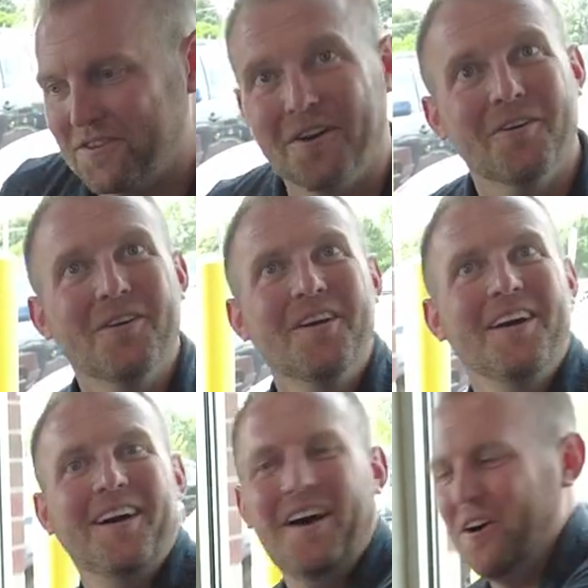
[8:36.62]
So.
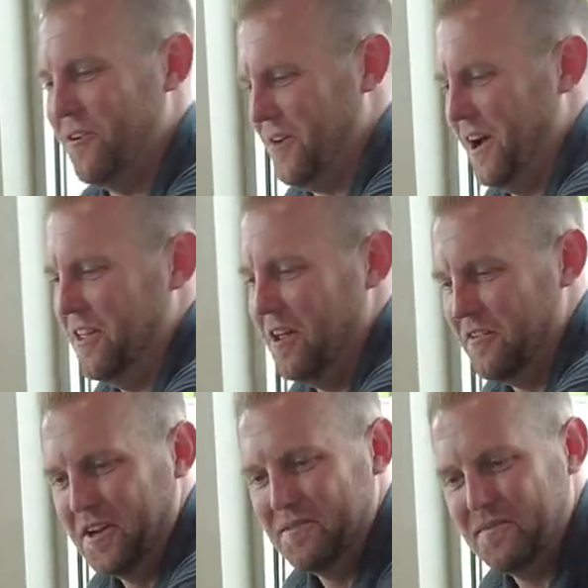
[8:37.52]
Oh really? Oh,
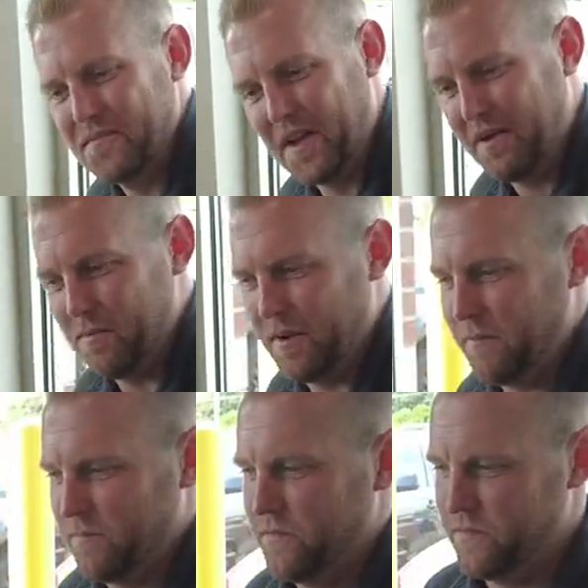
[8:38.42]
that's awesome. It.
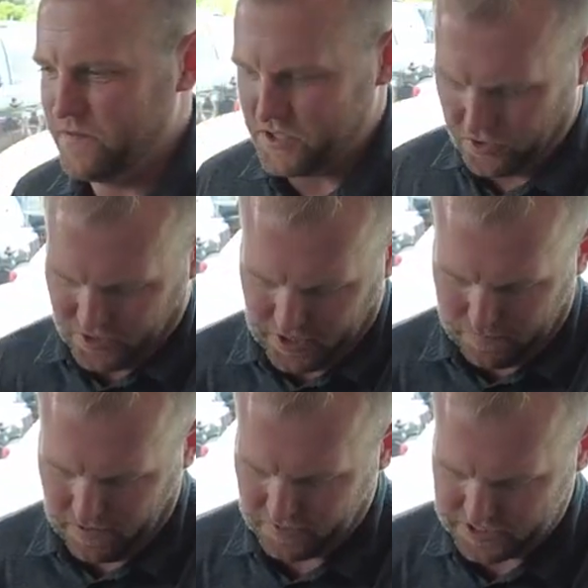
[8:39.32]
Uh,
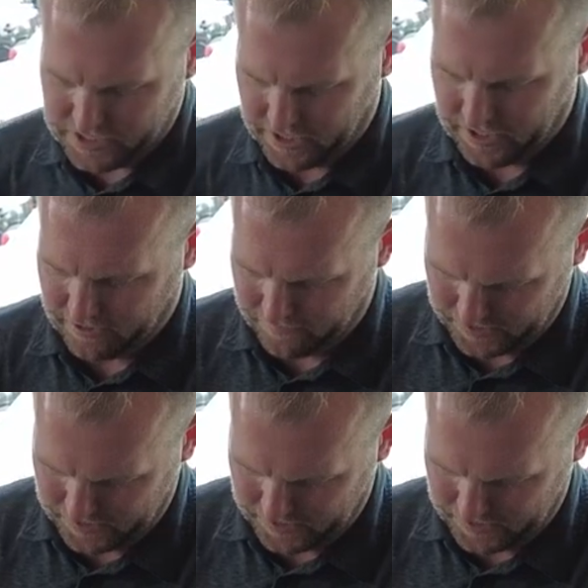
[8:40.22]
soaking up every second of